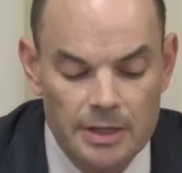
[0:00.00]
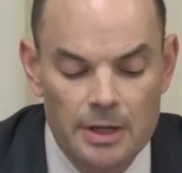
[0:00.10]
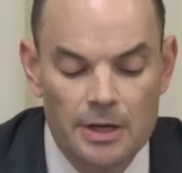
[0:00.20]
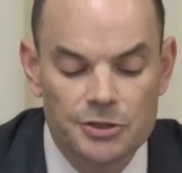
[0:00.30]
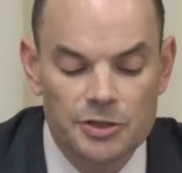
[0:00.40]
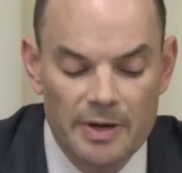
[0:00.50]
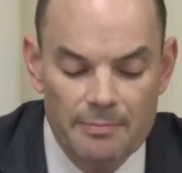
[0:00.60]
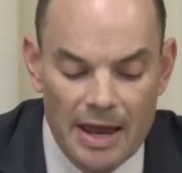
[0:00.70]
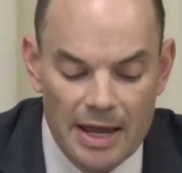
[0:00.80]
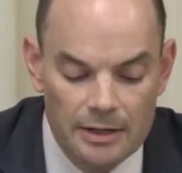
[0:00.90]
should be
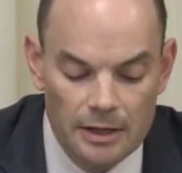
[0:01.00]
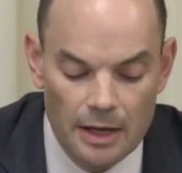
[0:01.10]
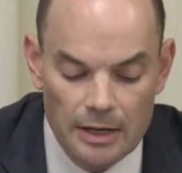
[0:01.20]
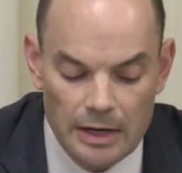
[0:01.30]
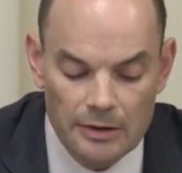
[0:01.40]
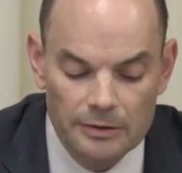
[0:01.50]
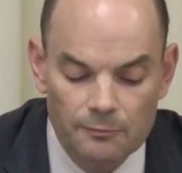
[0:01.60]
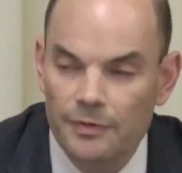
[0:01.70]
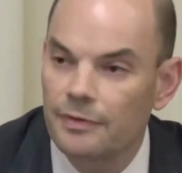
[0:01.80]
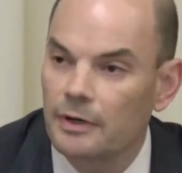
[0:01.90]
made
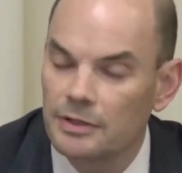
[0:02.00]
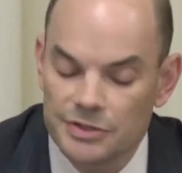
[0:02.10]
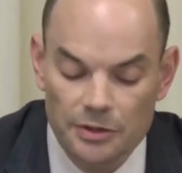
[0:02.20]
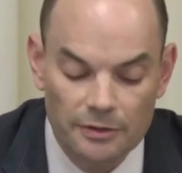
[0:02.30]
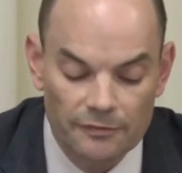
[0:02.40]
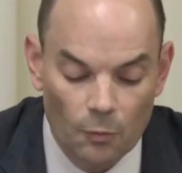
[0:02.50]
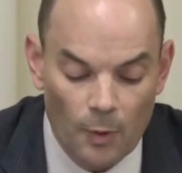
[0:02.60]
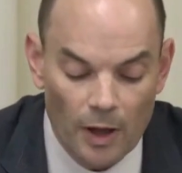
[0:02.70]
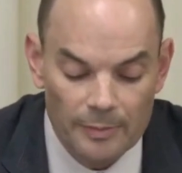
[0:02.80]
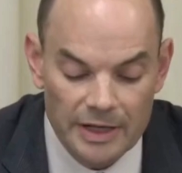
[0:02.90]
with the concern of the
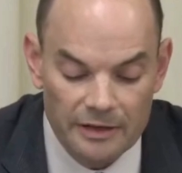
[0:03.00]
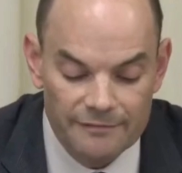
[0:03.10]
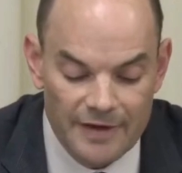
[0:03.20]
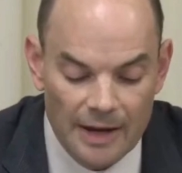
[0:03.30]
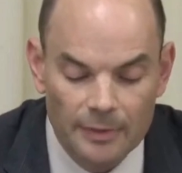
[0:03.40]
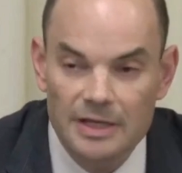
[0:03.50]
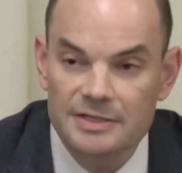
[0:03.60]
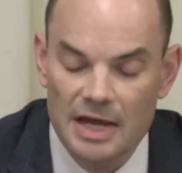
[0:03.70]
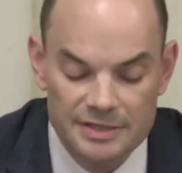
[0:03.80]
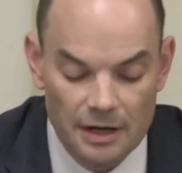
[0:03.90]
well-being of families
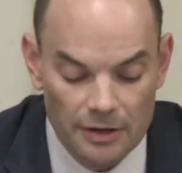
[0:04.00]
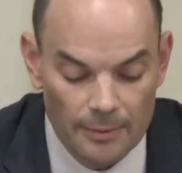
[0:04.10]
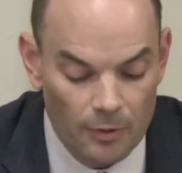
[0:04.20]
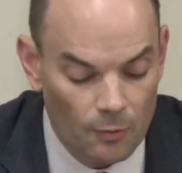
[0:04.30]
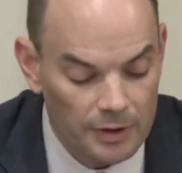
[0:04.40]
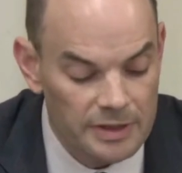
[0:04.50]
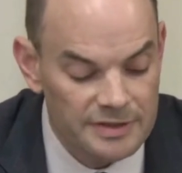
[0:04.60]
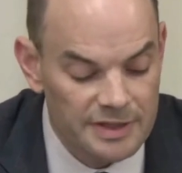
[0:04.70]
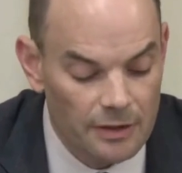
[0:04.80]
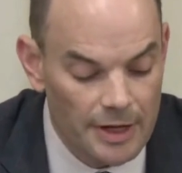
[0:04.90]
as our #1
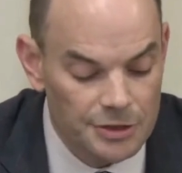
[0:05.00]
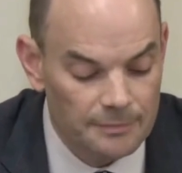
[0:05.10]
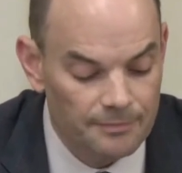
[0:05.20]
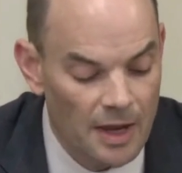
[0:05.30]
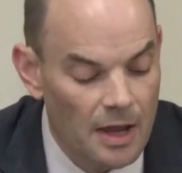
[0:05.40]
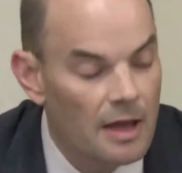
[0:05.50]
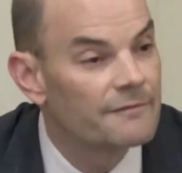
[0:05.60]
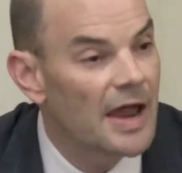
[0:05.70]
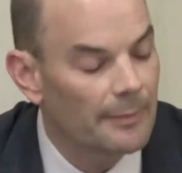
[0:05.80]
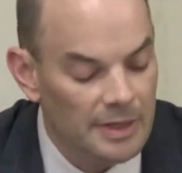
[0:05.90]
consideration.
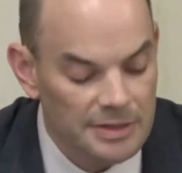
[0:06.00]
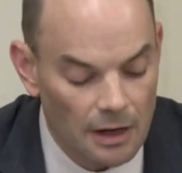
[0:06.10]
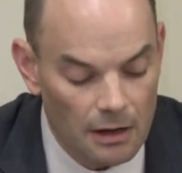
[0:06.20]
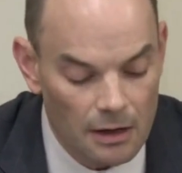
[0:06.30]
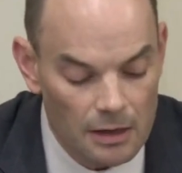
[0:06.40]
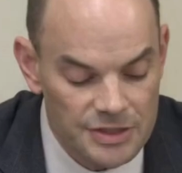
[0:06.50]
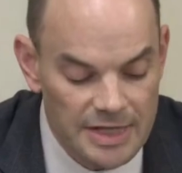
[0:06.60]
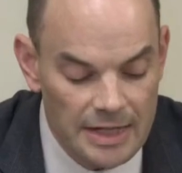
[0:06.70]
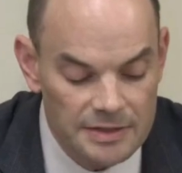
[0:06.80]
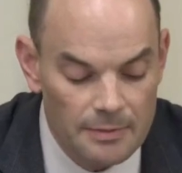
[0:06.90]
Families are our
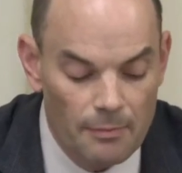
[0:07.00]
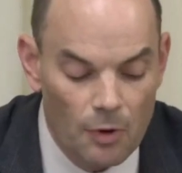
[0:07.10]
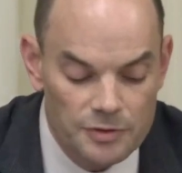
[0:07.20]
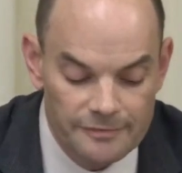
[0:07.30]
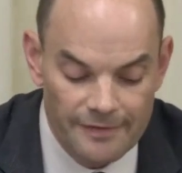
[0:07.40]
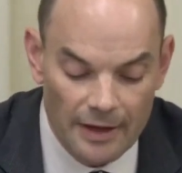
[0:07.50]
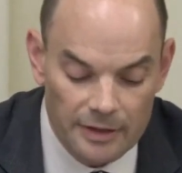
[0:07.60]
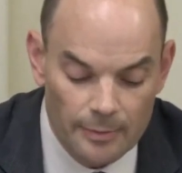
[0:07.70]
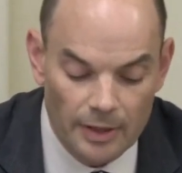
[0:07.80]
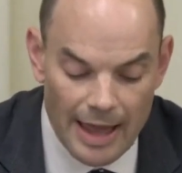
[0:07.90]
state's most
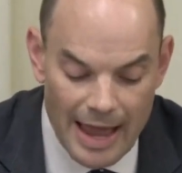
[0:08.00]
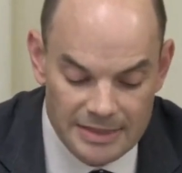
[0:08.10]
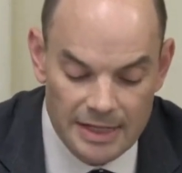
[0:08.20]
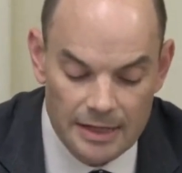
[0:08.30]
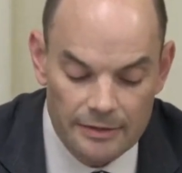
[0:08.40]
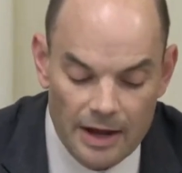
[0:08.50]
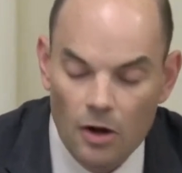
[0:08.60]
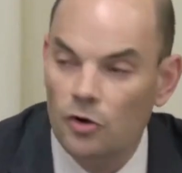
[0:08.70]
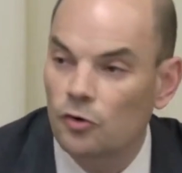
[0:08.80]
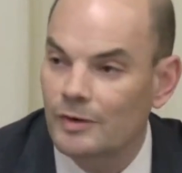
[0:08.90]
valuable asset. They are
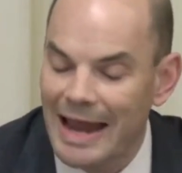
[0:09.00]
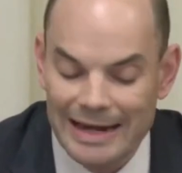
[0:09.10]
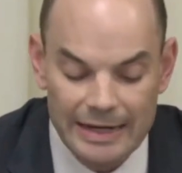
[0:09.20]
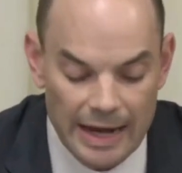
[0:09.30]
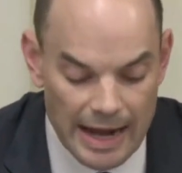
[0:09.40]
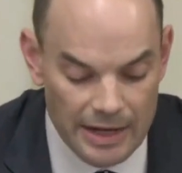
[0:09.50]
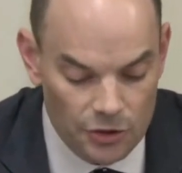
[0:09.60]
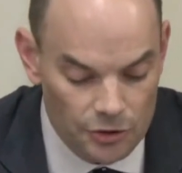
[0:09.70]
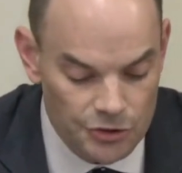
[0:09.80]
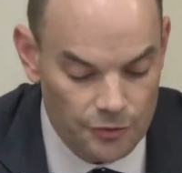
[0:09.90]
creating and
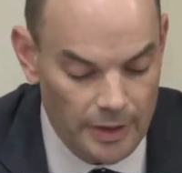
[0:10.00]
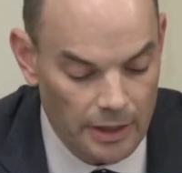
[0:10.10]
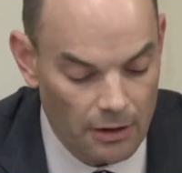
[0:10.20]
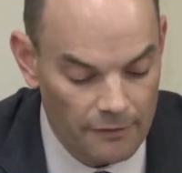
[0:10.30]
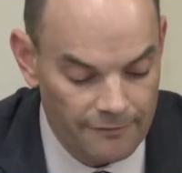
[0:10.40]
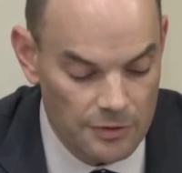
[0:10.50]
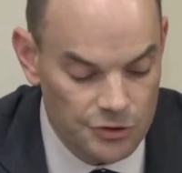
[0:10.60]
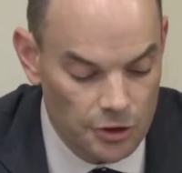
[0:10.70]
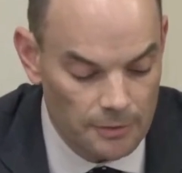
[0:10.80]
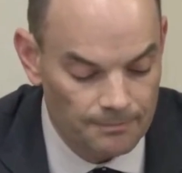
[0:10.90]
nurturing our
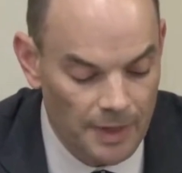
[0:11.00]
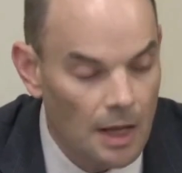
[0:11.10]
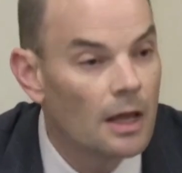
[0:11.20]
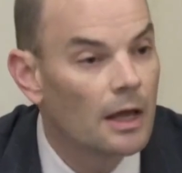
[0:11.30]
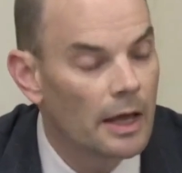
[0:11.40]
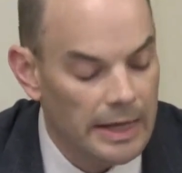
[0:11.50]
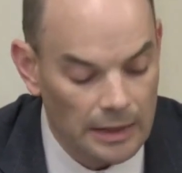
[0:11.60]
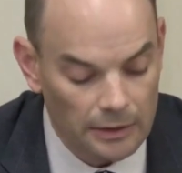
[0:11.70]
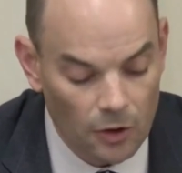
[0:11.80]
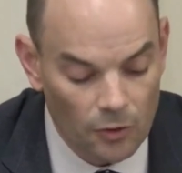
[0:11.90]
future. Yet
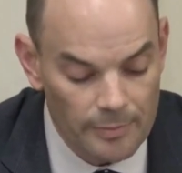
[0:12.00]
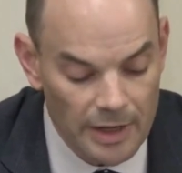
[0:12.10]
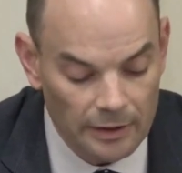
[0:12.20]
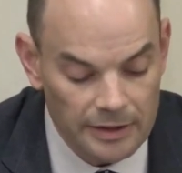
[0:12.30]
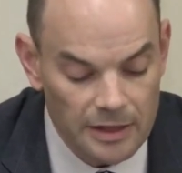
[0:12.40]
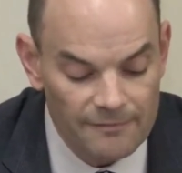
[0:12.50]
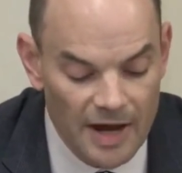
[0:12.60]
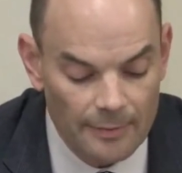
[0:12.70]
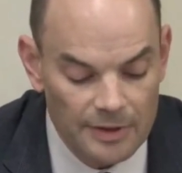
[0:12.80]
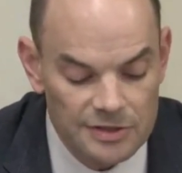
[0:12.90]
low and middle-income
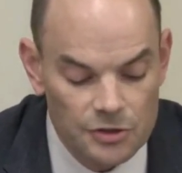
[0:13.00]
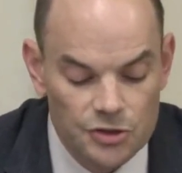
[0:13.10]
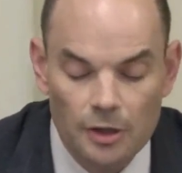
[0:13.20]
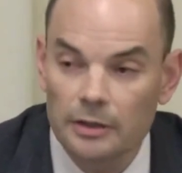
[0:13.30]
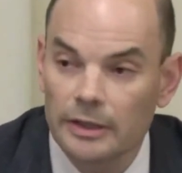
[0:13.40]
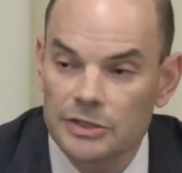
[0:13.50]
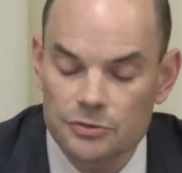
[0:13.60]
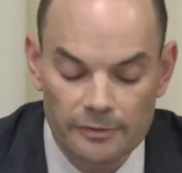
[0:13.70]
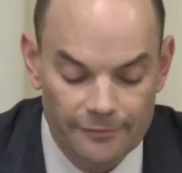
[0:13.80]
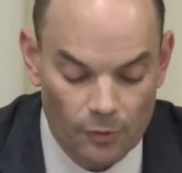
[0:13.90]
families are struggling to
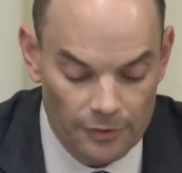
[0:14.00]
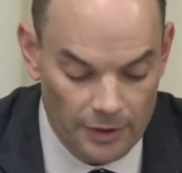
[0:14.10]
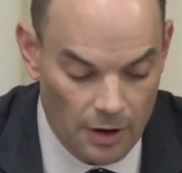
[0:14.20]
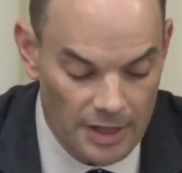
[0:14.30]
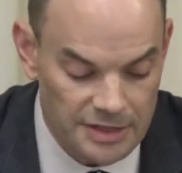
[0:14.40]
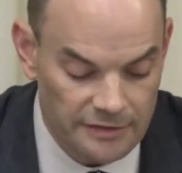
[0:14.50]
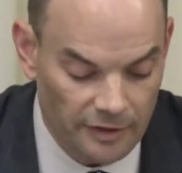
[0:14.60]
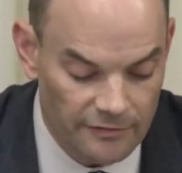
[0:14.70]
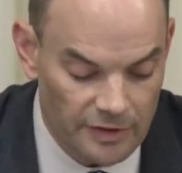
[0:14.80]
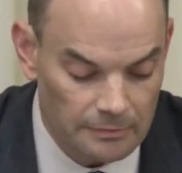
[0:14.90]
afford the cost of
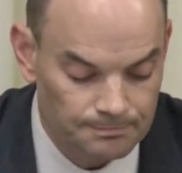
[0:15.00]
living.